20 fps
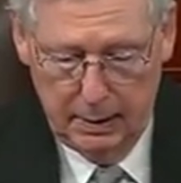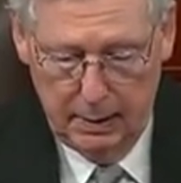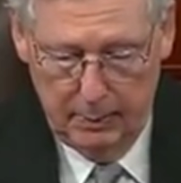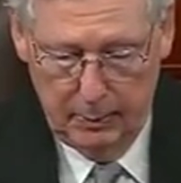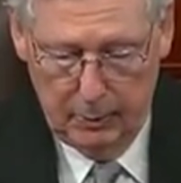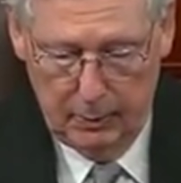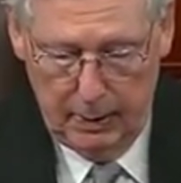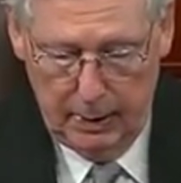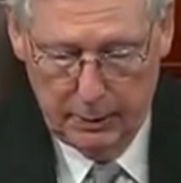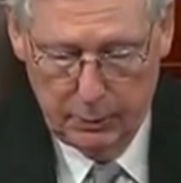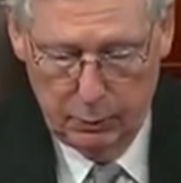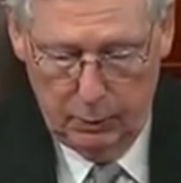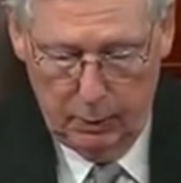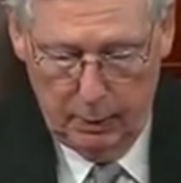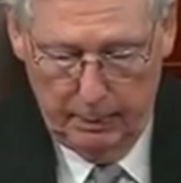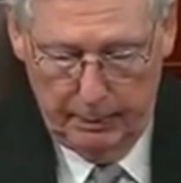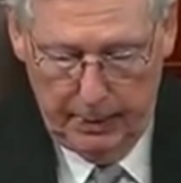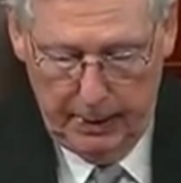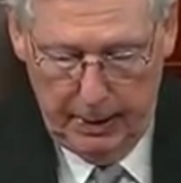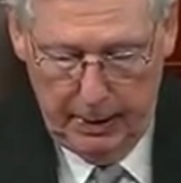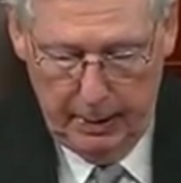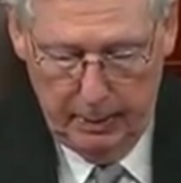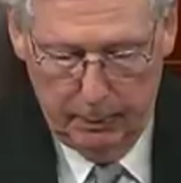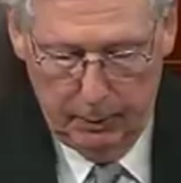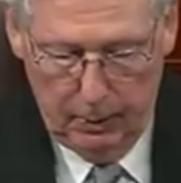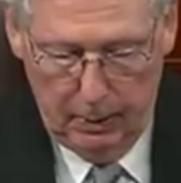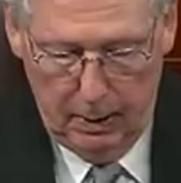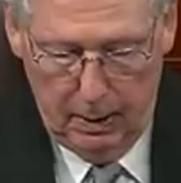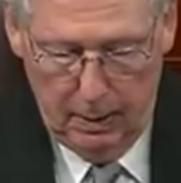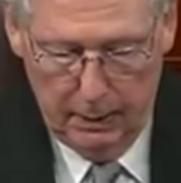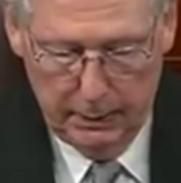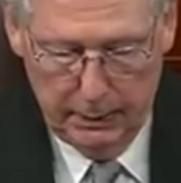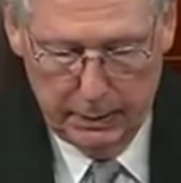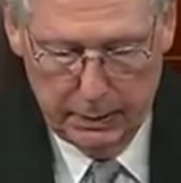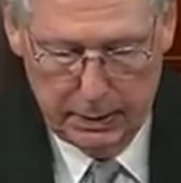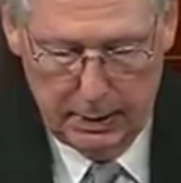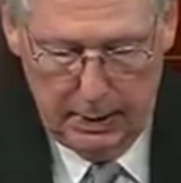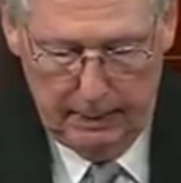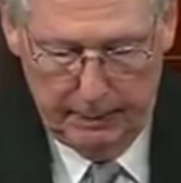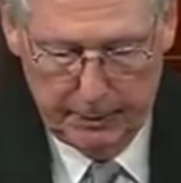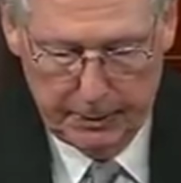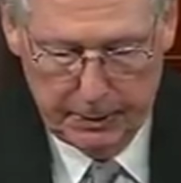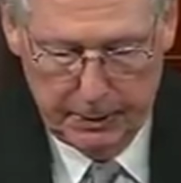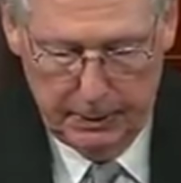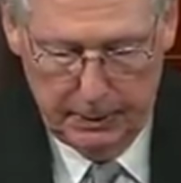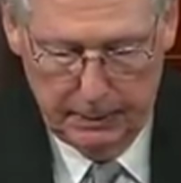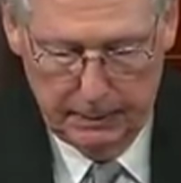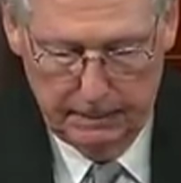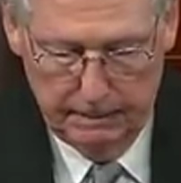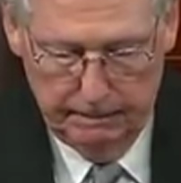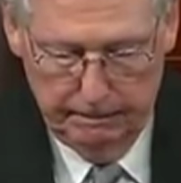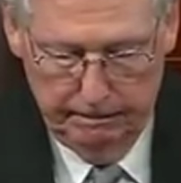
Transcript: Democrats want to pay to prolong this episode,